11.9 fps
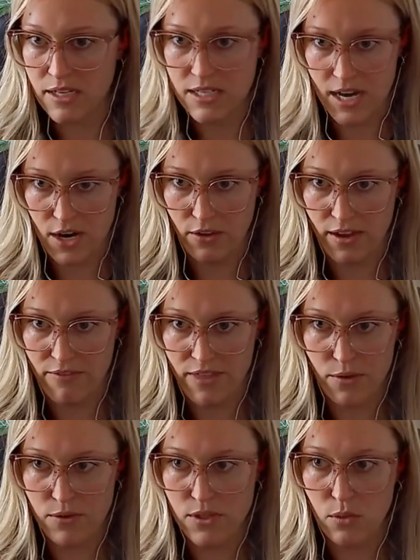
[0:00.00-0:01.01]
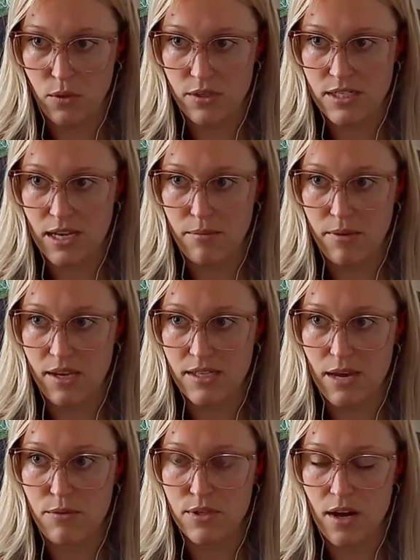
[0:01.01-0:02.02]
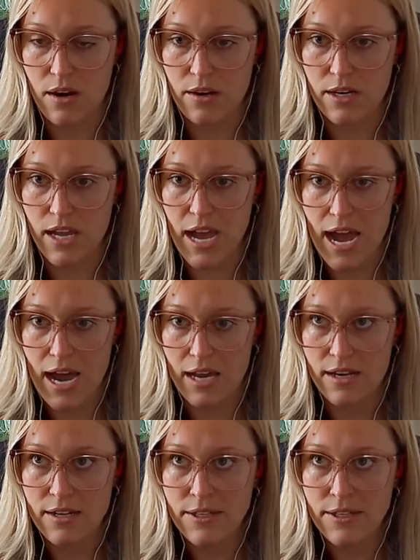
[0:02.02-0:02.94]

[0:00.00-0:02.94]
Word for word: entire life, that was the worst day because I was already at